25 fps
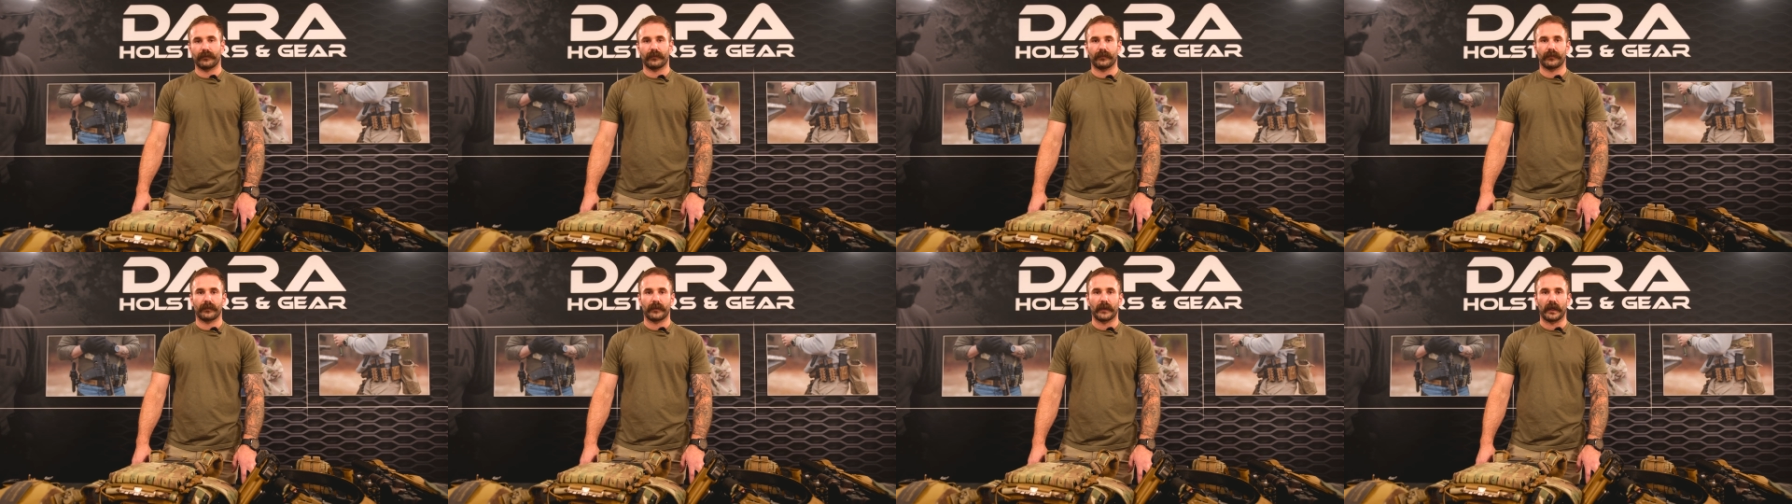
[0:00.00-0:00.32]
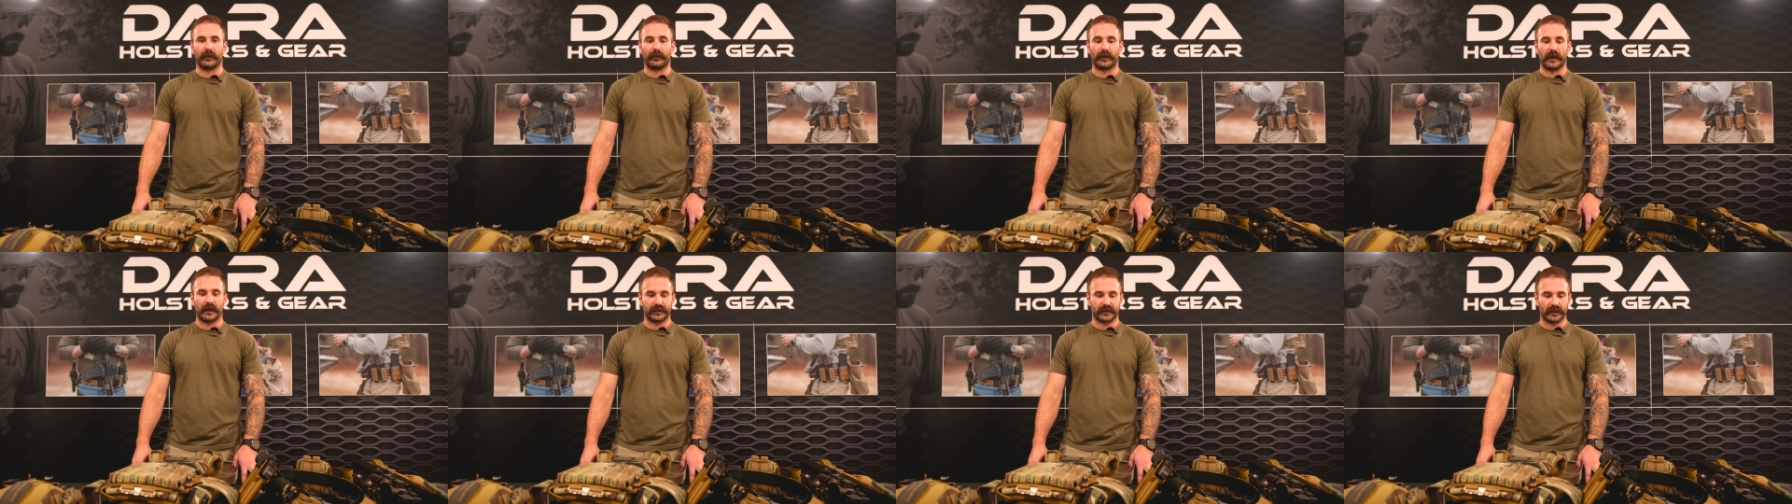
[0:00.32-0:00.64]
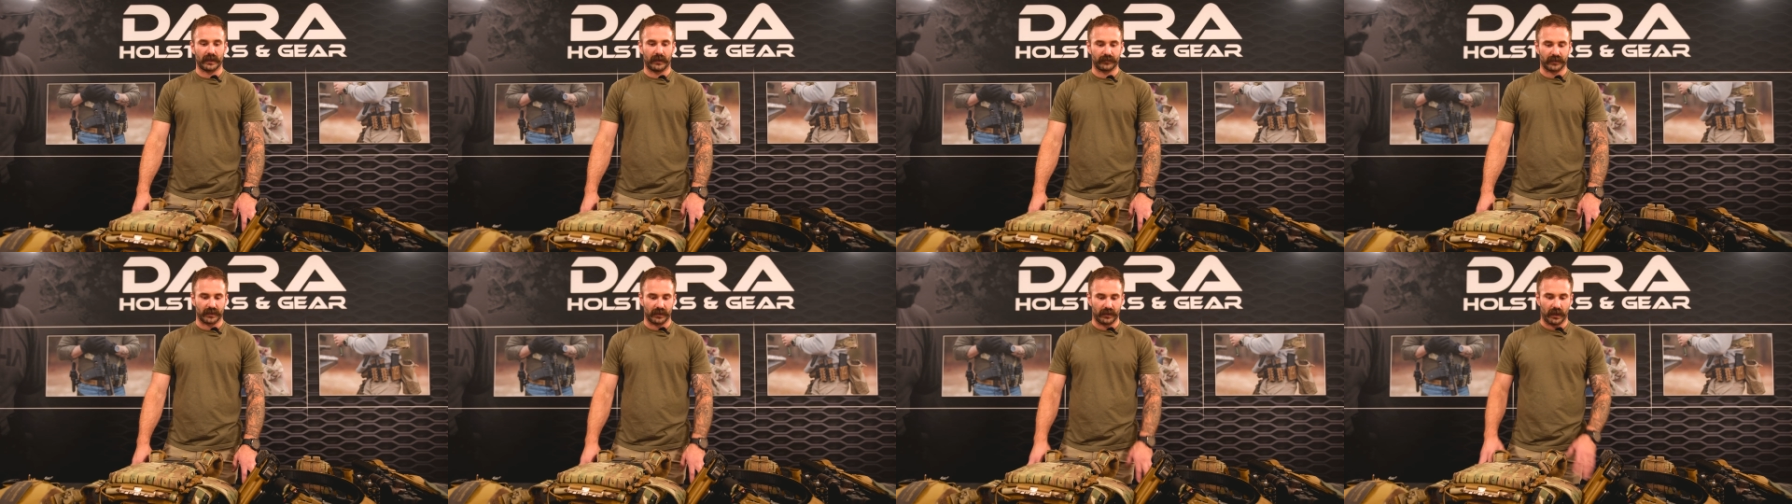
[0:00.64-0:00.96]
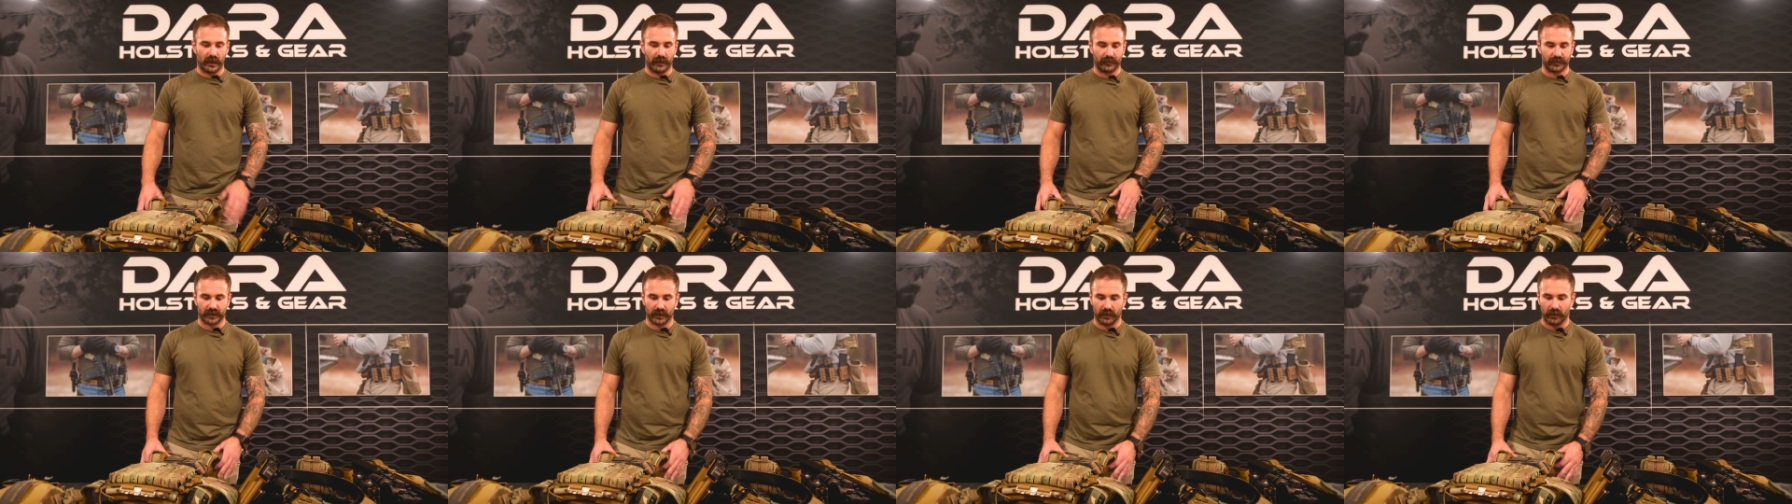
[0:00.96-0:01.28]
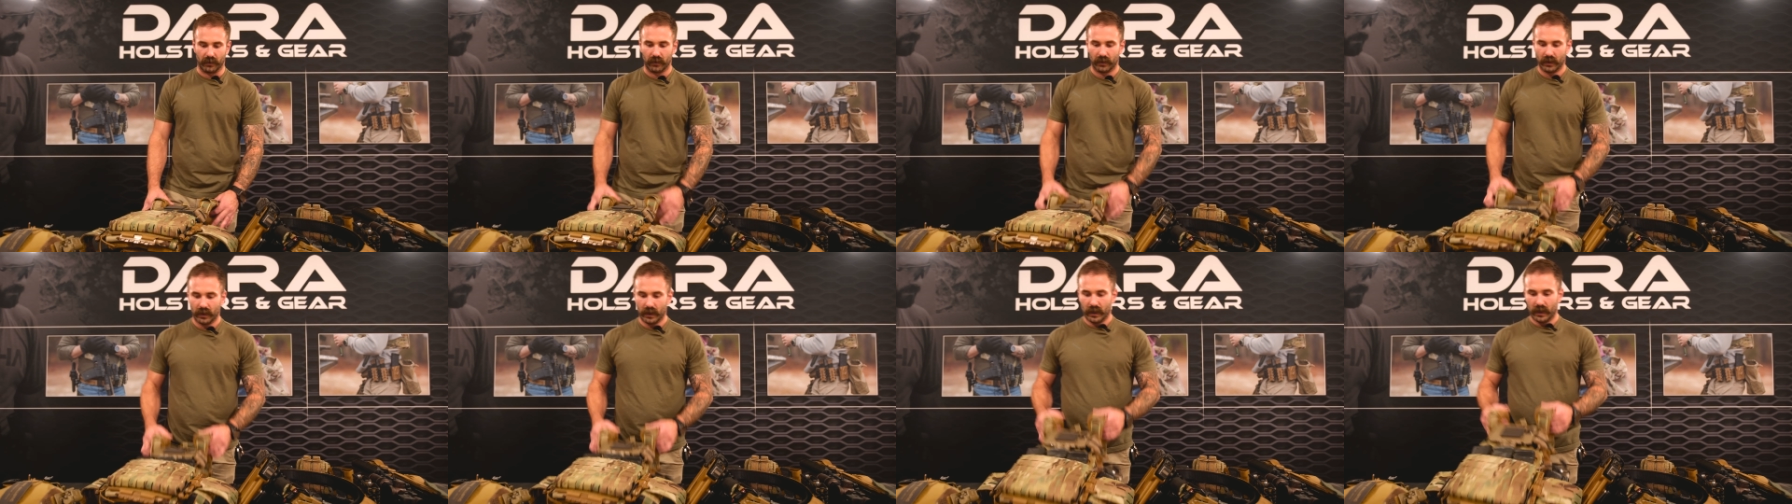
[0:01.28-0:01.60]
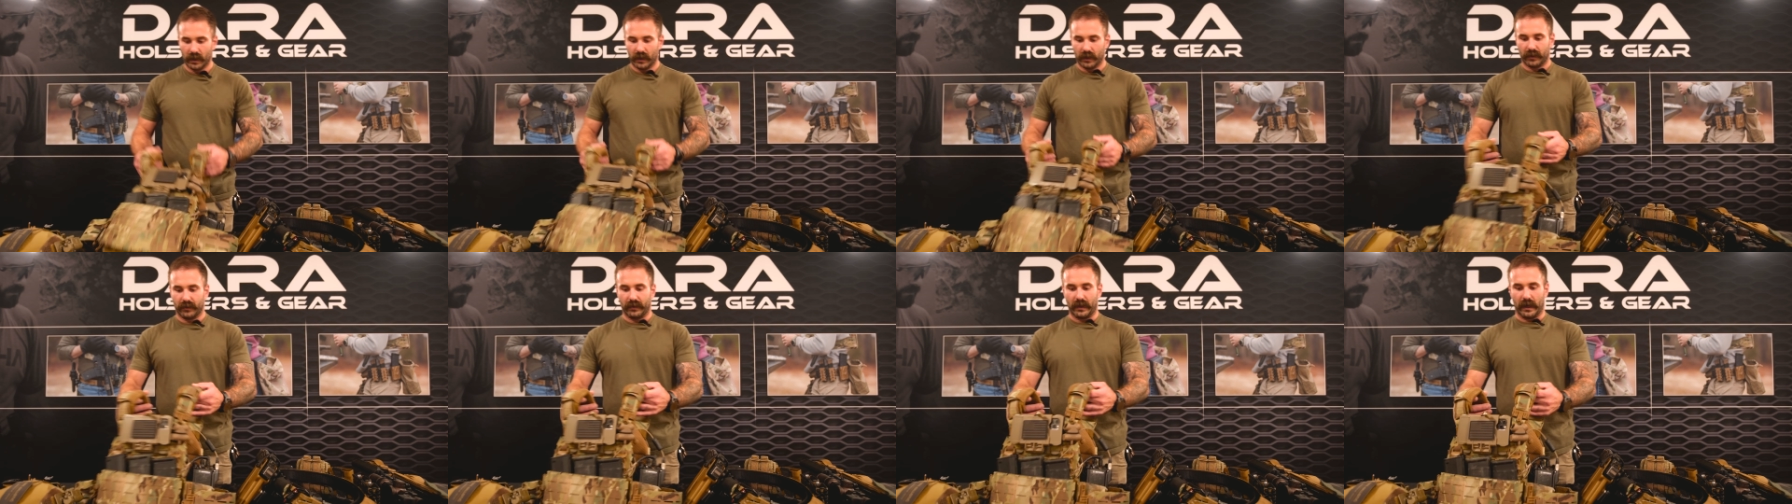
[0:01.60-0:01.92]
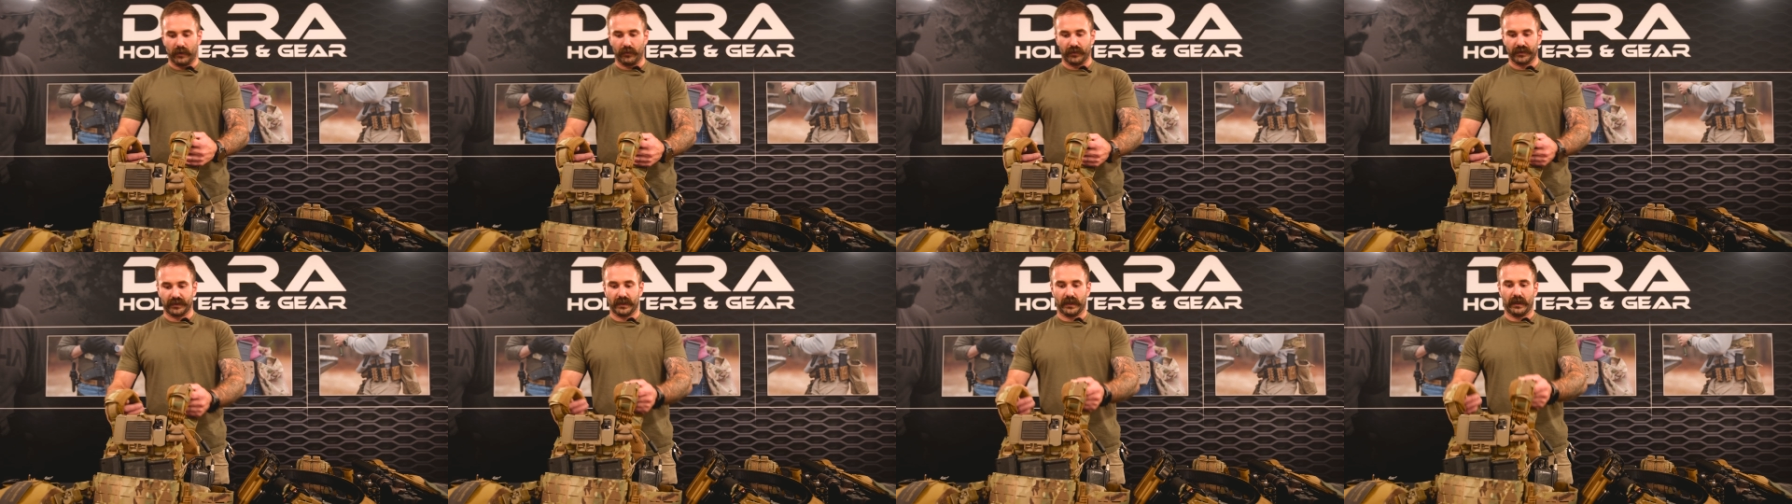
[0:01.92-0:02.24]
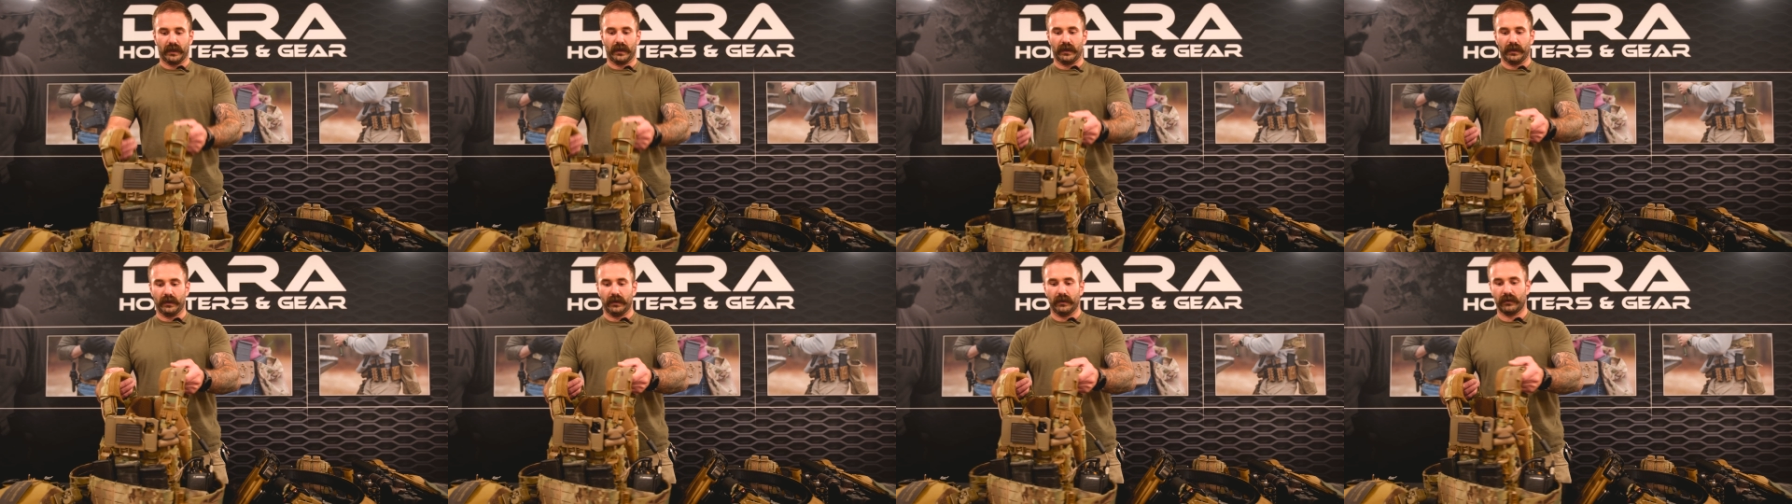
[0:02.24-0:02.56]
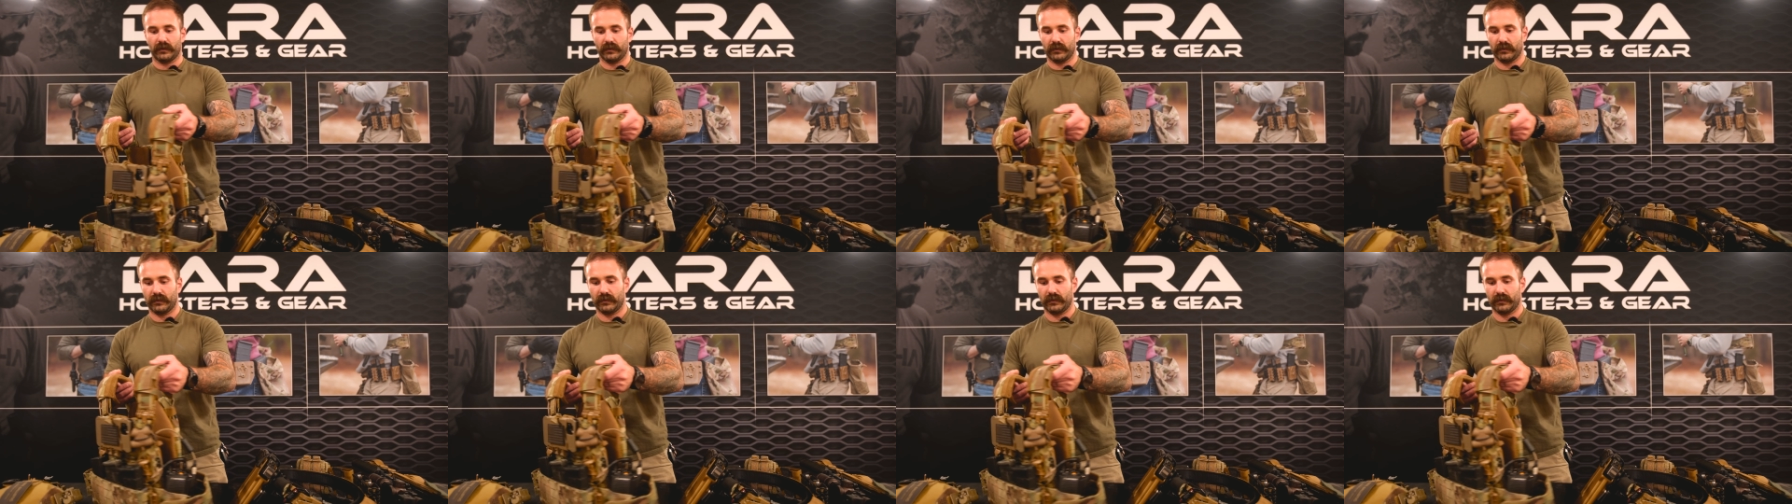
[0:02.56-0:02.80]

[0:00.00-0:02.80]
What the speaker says: That about sums it up. So that was a